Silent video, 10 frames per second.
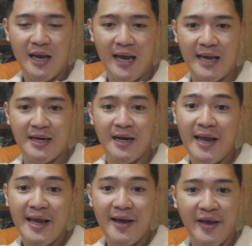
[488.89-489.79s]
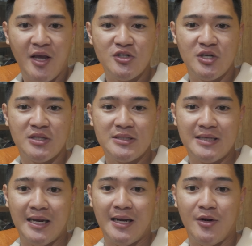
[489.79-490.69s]
And an AI agent
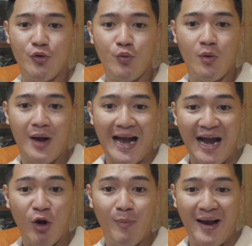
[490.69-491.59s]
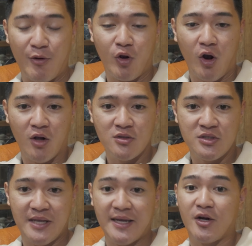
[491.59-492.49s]
can do outbound calls.
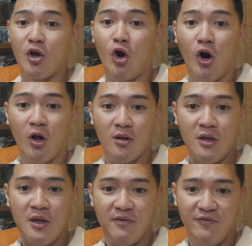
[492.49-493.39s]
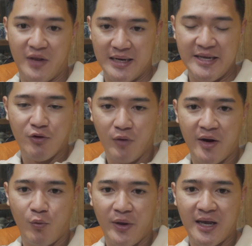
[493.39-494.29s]
They can call the lead right
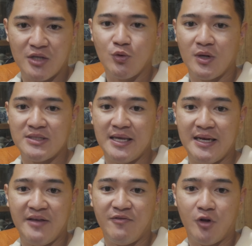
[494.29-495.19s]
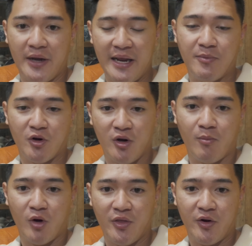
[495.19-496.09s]
away as soon as they leave their name, their
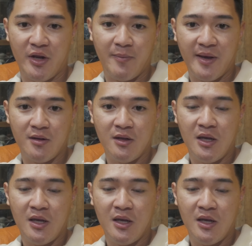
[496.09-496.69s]
number, and their email.